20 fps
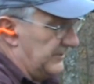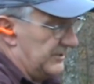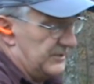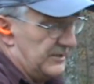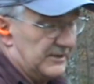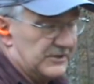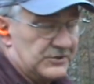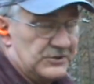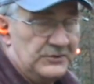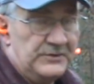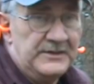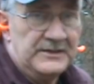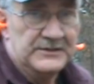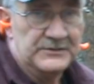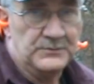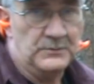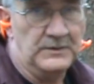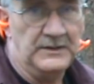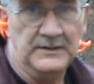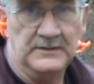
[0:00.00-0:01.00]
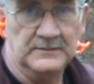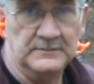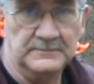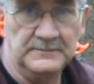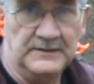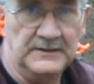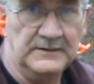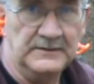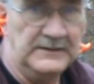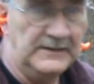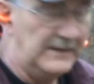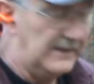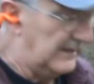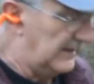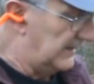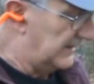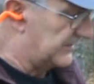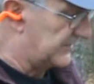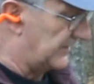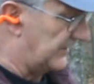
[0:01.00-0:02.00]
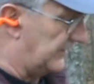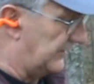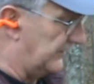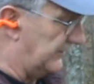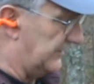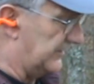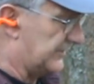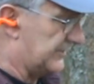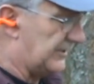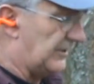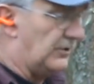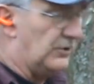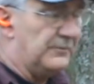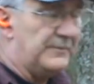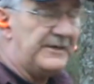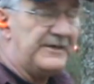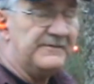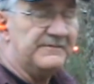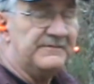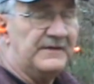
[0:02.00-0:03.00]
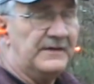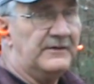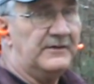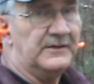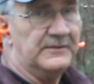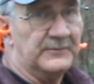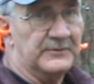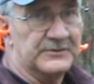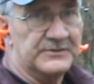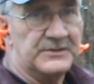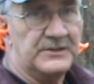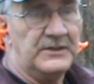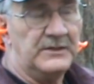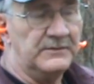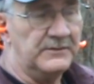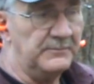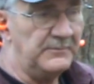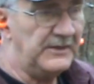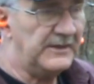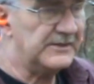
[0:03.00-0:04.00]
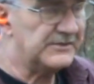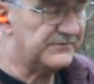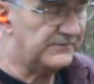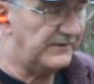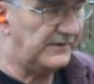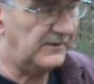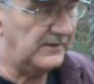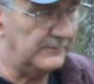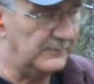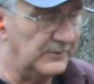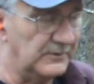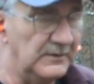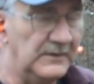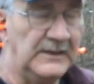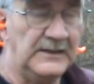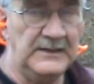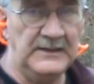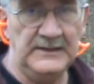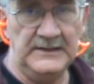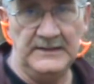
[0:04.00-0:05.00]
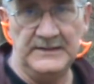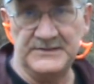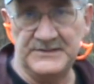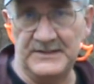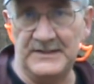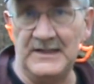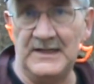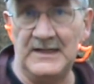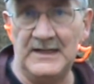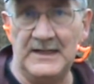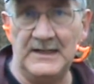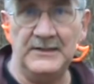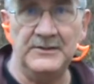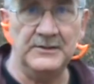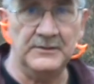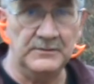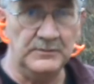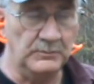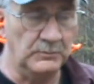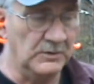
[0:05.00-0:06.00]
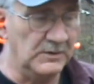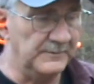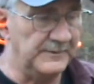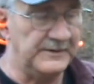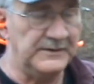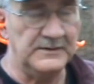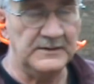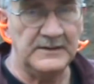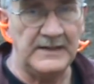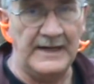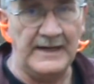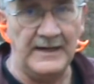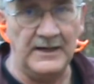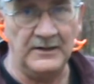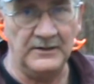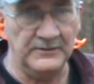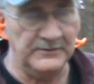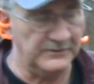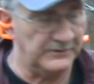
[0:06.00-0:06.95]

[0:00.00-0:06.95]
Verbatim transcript: I'm just not shooting as well, you know? So there's so many variables. The biggest variable is the guy, the woman, the gal,